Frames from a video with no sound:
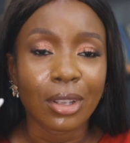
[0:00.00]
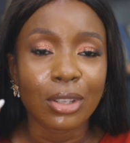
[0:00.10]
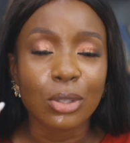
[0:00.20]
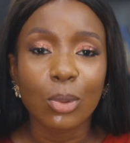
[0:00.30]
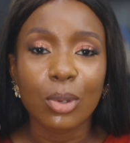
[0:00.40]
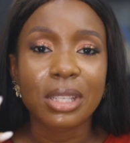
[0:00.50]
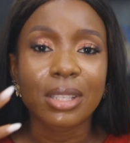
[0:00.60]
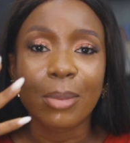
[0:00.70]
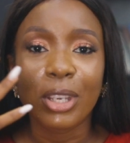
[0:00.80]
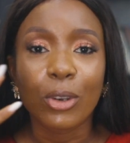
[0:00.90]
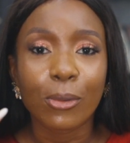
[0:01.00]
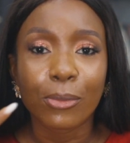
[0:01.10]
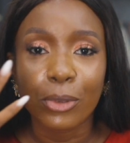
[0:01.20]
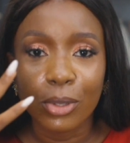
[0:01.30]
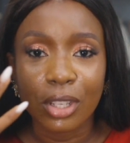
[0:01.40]
So it is a bit
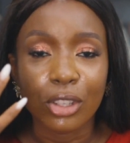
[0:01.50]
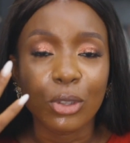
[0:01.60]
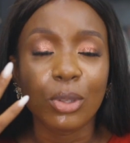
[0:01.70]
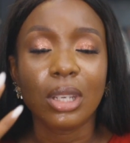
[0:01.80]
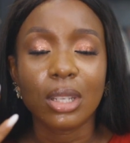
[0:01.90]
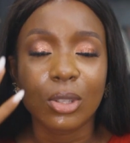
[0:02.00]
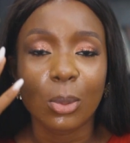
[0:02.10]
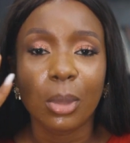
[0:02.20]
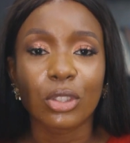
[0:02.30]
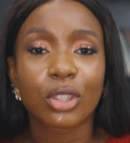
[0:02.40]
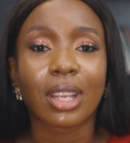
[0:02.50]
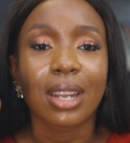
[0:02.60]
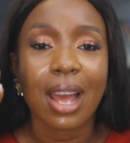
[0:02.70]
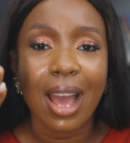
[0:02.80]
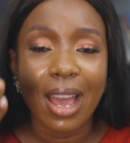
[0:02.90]
confusing. You need to make sure that
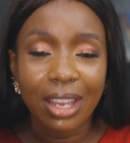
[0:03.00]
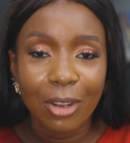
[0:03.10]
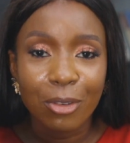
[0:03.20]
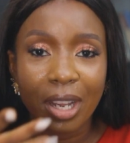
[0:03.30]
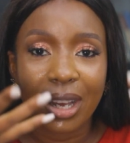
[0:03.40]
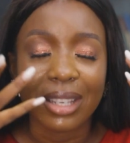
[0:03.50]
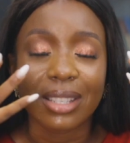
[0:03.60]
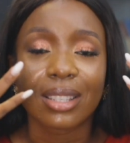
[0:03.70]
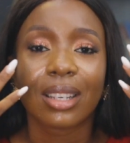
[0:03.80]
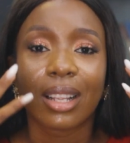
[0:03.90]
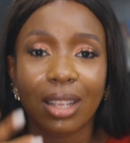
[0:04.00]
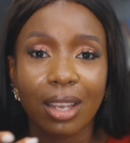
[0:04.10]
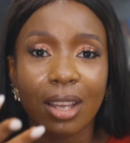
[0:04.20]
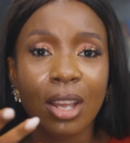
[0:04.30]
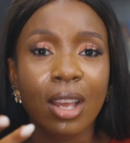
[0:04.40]
that area is
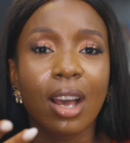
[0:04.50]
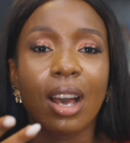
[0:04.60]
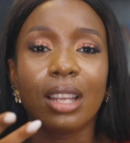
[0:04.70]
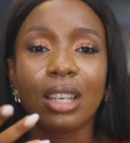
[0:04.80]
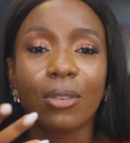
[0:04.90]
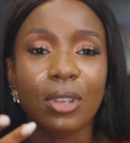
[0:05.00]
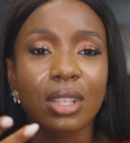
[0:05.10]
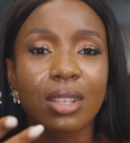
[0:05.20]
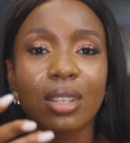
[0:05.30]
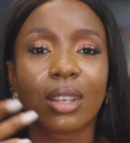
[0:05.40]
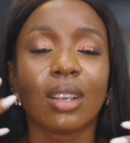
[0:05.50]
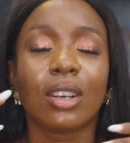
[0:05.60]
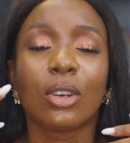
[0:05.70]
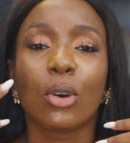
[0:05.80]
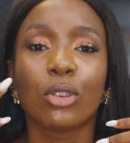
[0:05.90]
clear. And if it is a
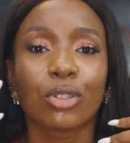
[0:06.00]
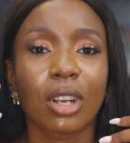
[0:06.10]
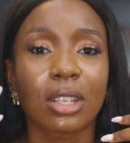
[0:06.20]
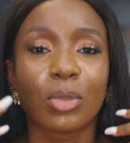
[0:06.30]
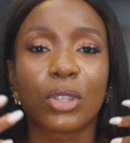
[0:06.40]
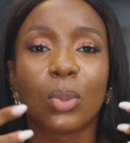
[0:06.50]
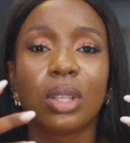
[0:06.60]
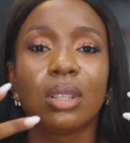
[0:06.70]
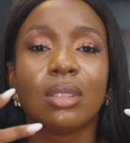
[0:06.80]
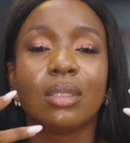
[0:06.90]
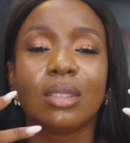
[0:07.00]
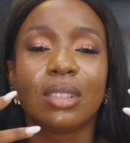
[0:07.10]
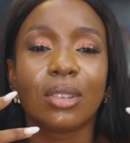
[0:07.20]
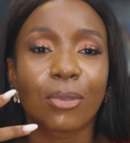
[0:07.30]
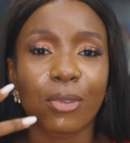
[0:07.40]
contract between
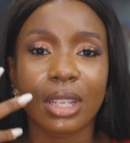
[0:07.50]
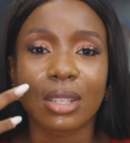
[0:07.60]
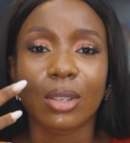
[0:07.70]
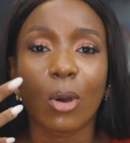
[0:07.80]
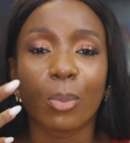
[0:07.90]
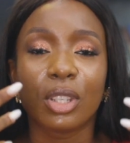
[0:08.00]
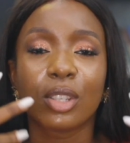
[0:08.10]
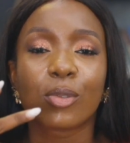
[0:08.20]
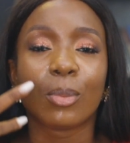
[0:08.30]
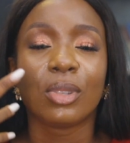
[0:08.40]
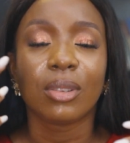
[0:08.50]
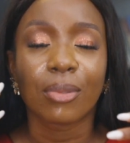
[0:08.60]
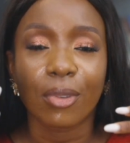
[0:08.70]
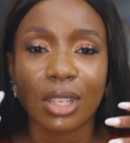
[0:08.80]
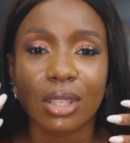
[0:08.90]
different companies from
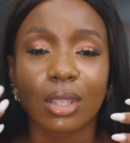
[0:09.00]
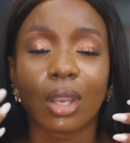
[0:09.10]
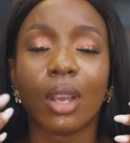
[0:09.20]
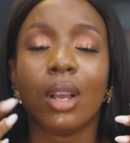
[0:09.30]
different